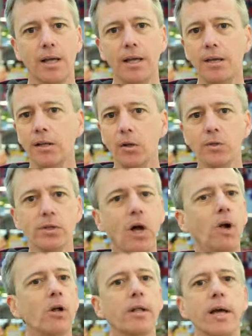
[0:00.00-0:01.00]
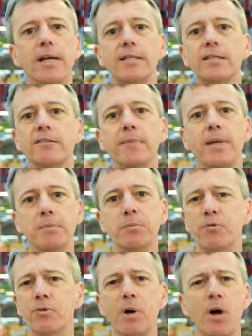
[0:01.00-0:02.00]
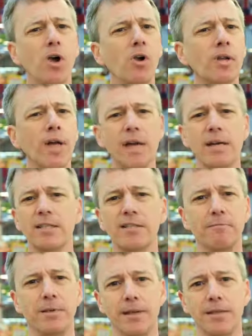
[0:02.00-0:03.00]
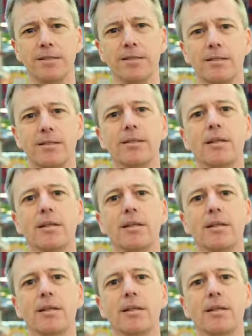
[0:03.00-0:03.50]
It includes all kinds of people from all kinds of places.